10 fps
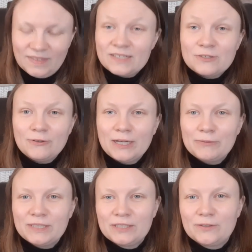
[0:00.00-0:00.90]
so I
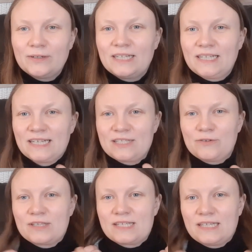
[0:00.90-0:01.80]
would know. And as you
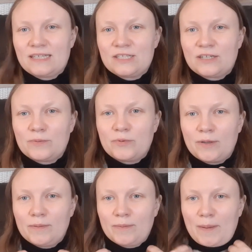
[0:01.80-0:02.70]
can tell, it's not a
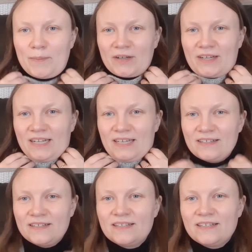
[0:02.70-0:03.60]
problem. I'm not getting
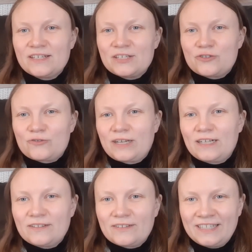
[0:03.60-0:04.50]

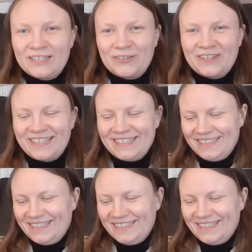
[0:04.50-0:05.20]
strangled or anything.